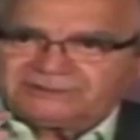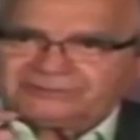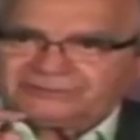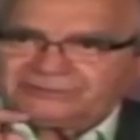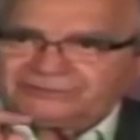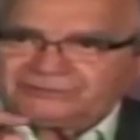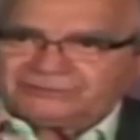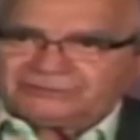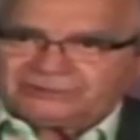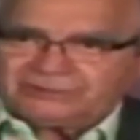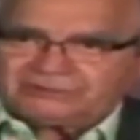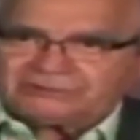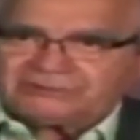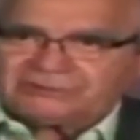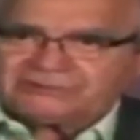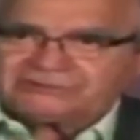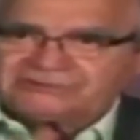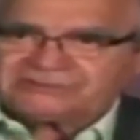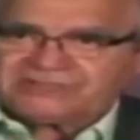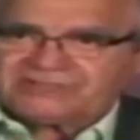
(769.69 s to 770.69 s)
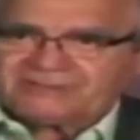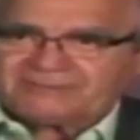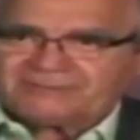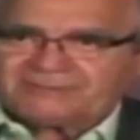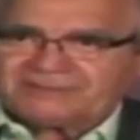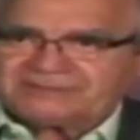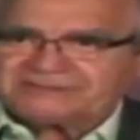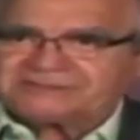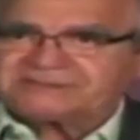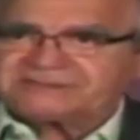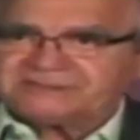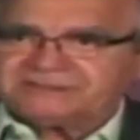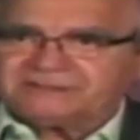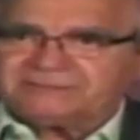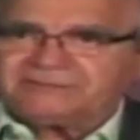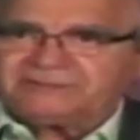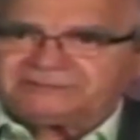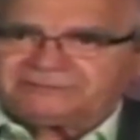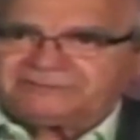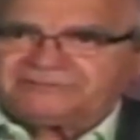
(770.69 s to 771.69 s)
You look those up and see
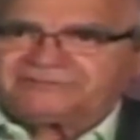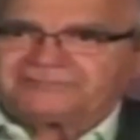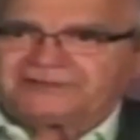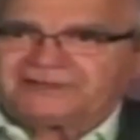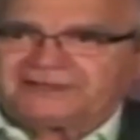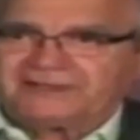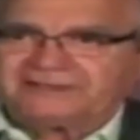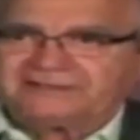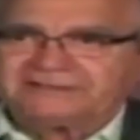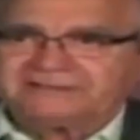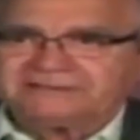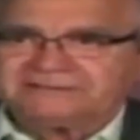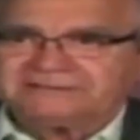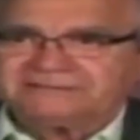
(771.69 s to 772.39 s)
what you find.